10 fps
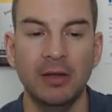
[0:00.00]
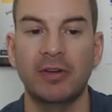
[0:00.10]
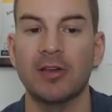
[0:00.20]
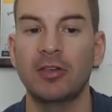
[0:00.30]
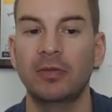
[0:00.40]

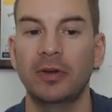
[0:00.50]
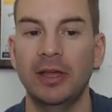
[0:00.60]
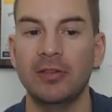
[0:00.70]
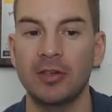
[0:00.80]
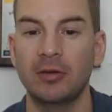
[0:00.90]
Fast
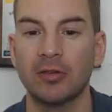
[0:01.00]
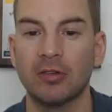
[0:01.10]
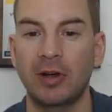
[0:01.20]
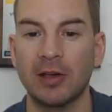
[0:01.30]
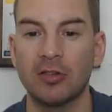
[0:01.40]
Ethernet 0
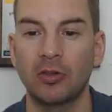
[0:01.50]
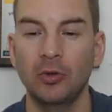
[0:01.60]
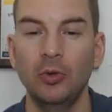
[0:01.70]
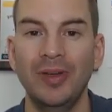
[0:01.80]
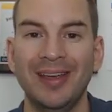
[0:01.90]
slash
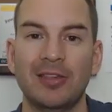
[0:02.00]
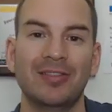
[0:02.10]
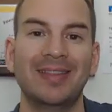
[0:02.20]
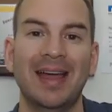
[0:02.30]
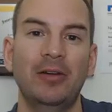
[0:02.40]
2 is
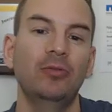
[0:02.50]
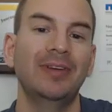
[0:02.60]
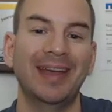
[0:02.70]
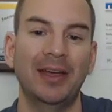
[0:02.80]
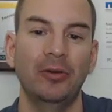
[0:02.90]

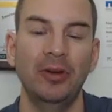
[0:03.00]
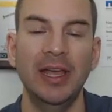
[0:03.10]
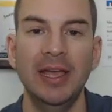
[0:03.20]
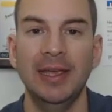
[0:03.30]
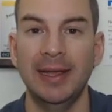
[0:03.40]
down down,